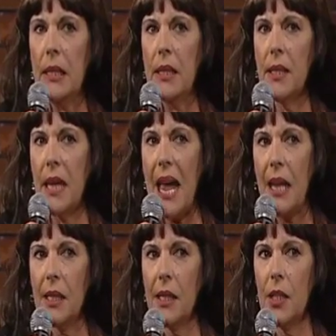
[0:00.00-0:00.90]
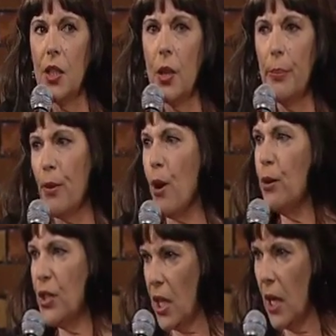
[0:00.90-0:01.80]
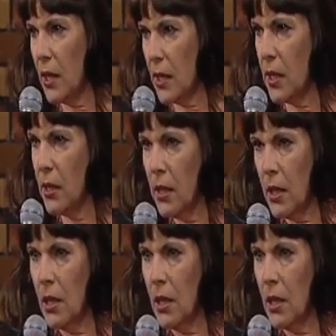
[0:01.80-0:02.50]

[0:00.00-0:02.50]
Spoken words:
started a project